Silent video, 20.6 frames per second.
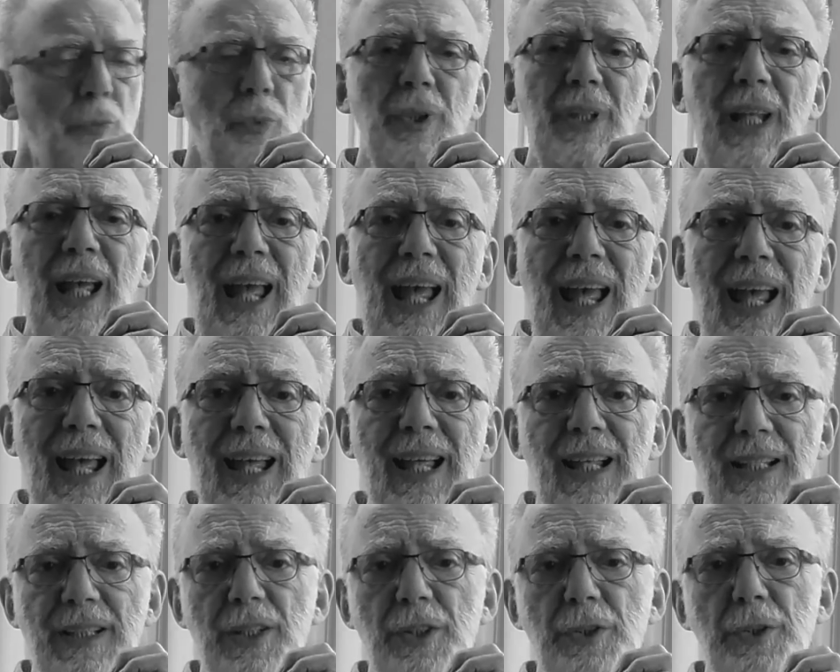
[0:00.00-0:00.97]
would
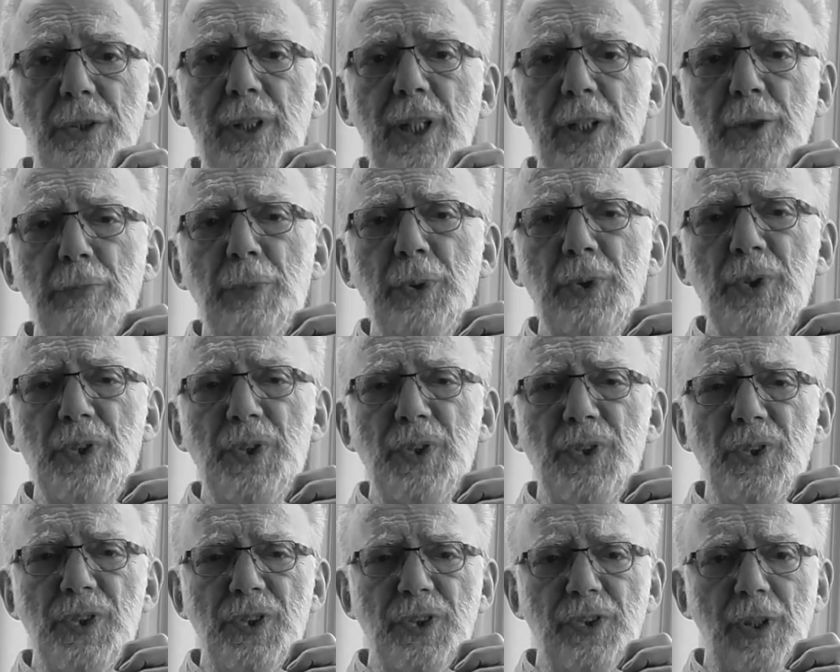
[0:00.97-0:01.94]
add to that
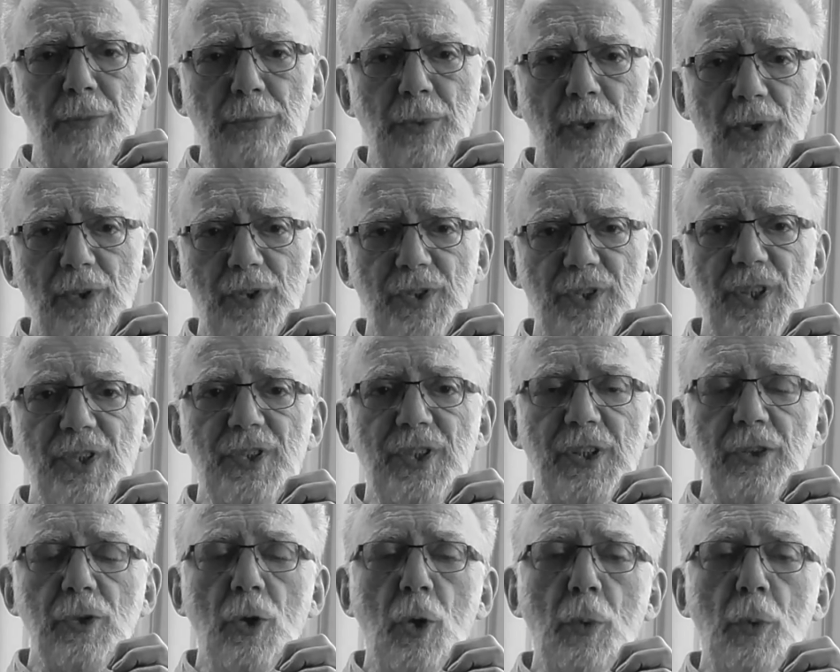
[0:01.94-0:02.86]
person's troubles. It's an